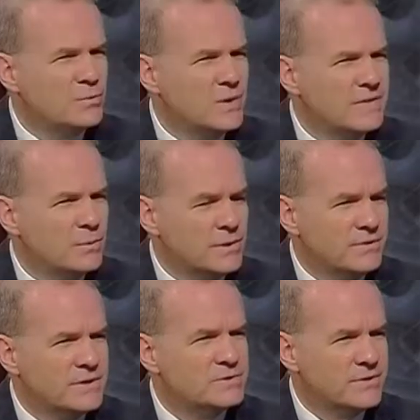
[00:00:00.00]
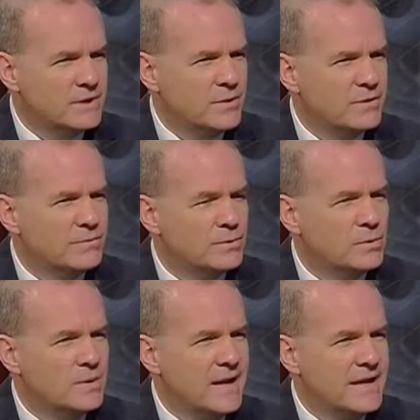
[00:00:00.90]
when the redistricting went
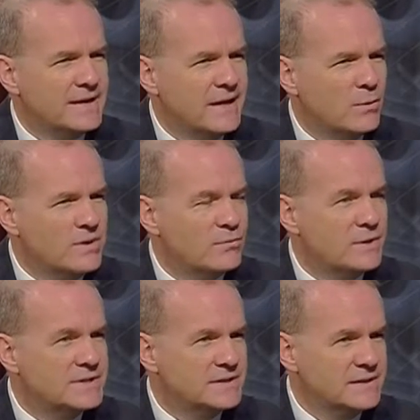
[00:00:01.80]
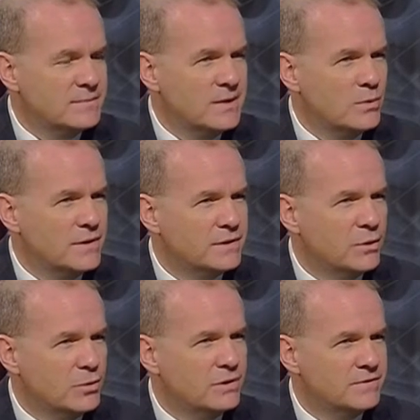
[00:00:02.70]
through, and we've recently met with
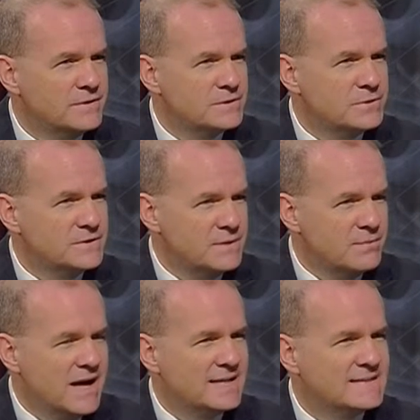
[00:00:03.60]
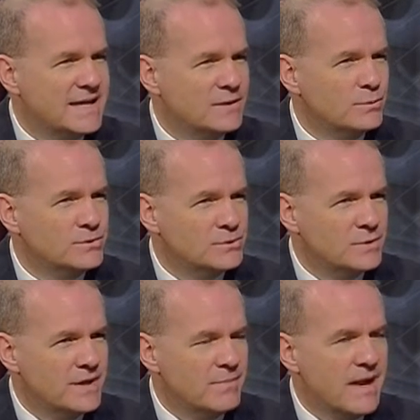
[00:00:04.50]
local officials in Pottstown to assure
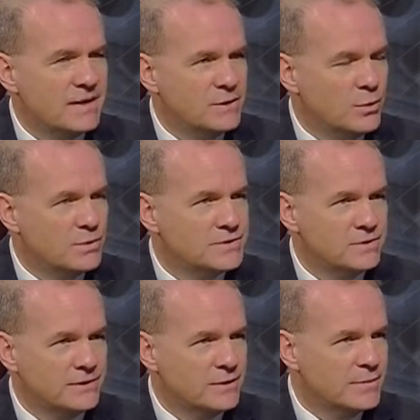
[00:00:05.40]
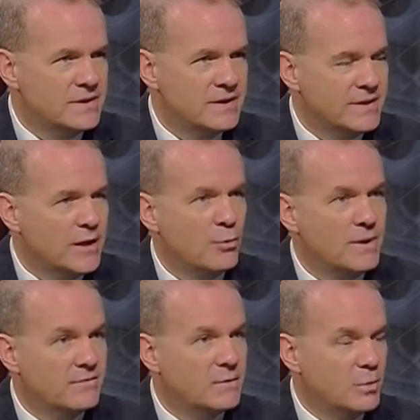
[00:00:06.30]
them that, we're certainly going to be there to help
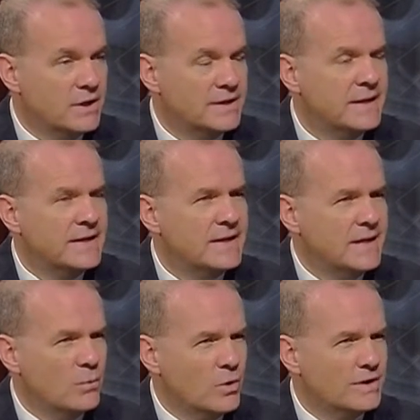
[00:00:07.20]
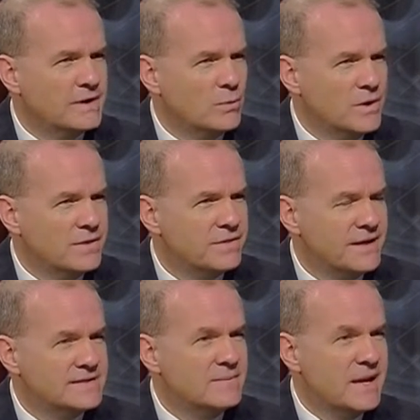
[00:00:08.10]
everyone, and working with
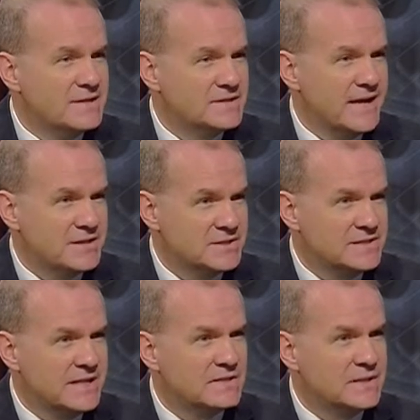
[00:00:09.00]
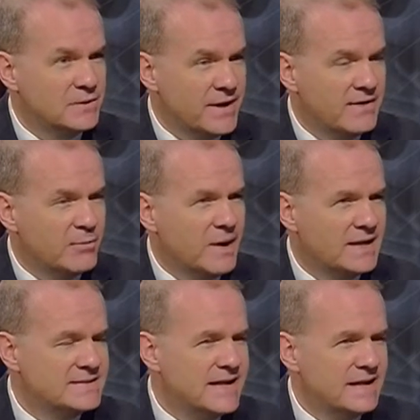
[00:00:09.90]
Tim Hennessy actually takes the other half of
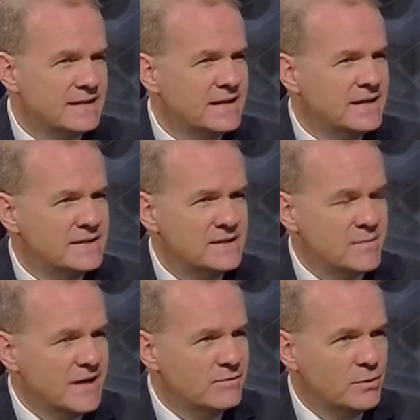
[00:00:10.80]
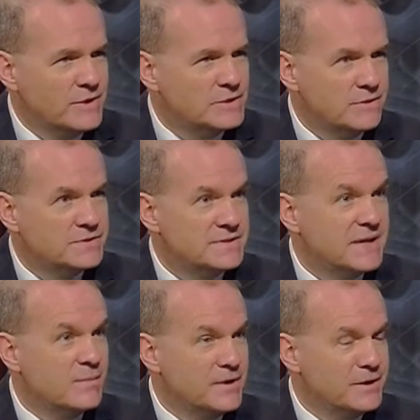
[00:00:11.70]
Pottstown, and Tim and I have known each other since
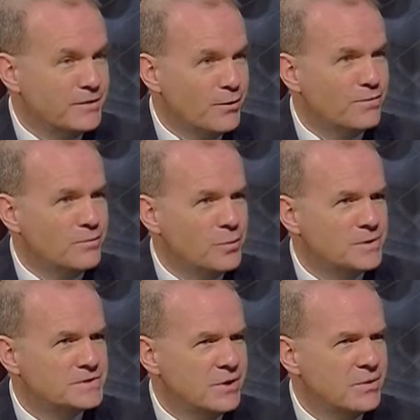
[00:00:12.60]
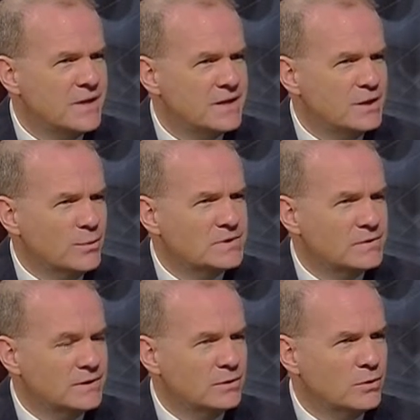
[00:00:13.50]
I've been here in '04, so, we
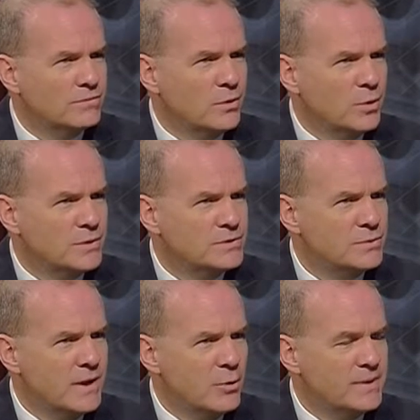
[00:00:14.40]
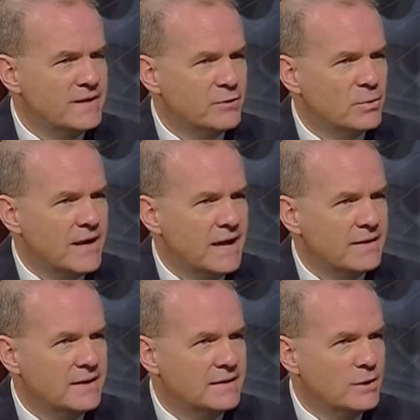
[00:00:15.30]
certainly look forward to helping everyone out,
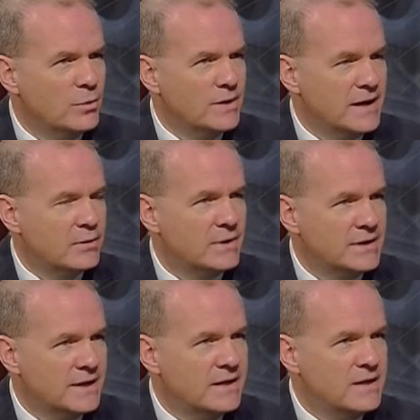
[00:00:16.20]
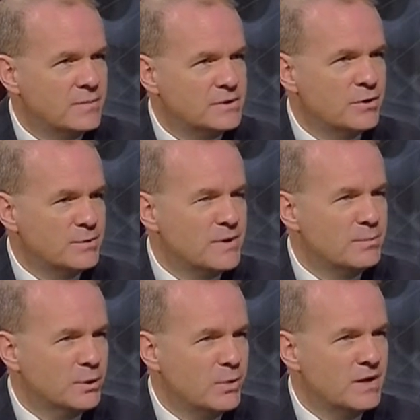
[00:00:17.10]
and, we're not going to be turning
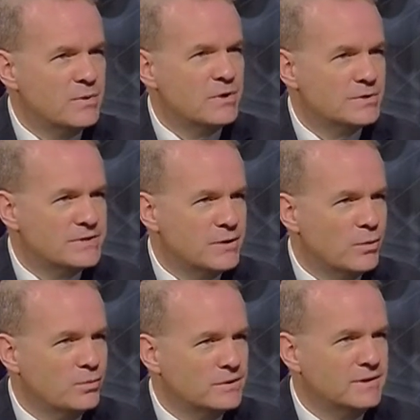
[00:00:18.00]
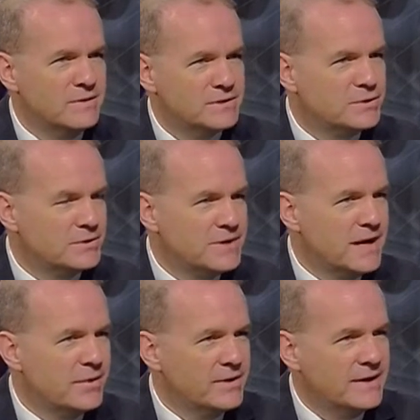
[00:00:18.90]
people away because they don't live in a certain
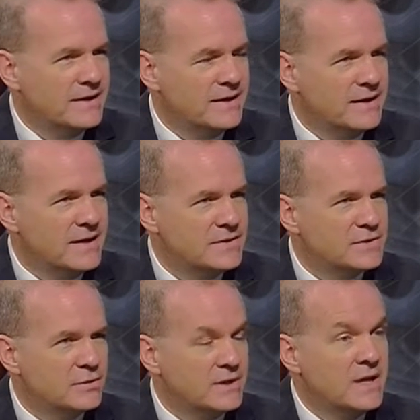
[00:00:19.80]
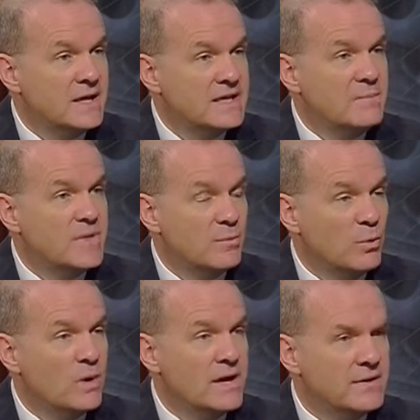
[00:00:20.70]
area, and certainly keep them
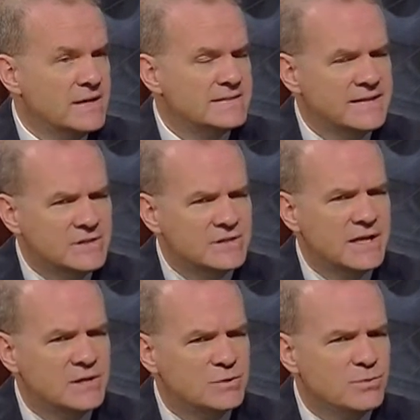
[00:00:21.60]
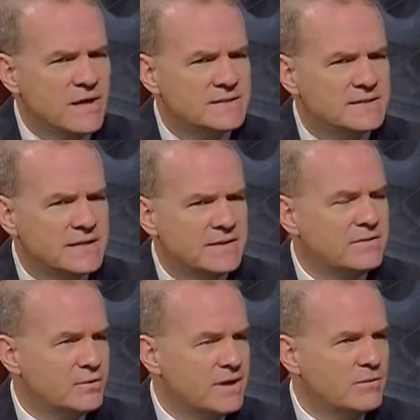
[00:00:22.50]
aware, and it's an education process, I think,
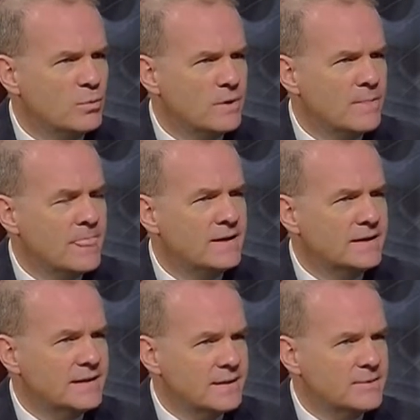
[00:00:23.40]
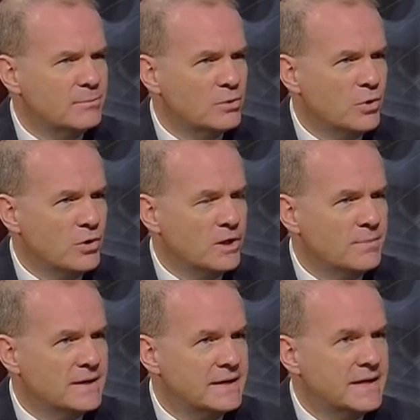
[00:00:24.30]
for everyone. A lot of people call up,
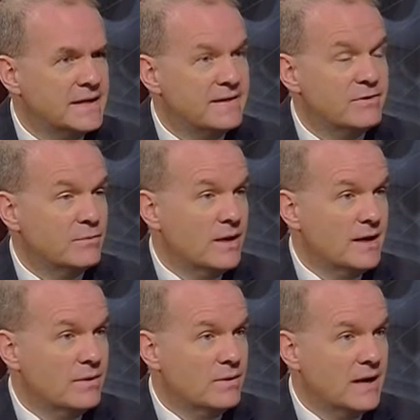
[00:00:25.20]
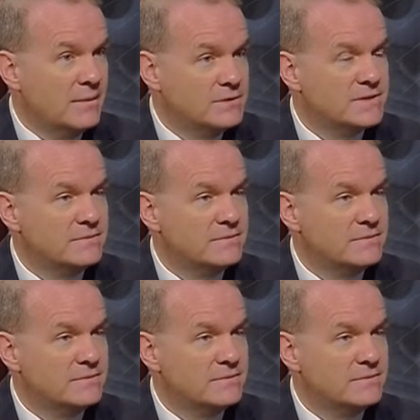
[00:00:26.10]
and even I was